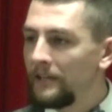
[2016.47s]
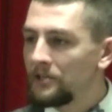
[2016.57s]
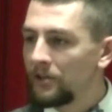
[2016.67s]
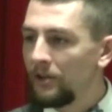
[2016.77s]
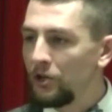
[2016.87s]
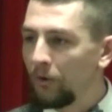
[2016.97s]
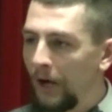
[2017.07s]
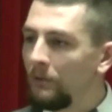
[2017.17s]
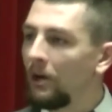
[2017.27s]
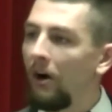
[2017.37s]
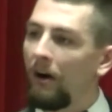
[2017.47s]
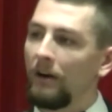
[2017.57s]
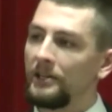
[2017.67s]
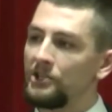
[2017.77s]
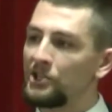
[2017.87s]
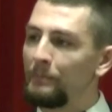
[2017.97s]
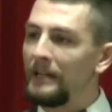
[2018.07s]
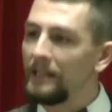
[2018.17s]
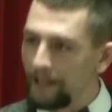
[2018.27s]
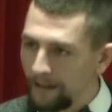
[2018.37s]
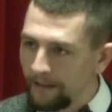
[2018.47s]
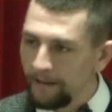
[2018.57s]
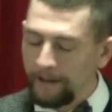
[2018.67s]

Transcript: so that your own heart is speaking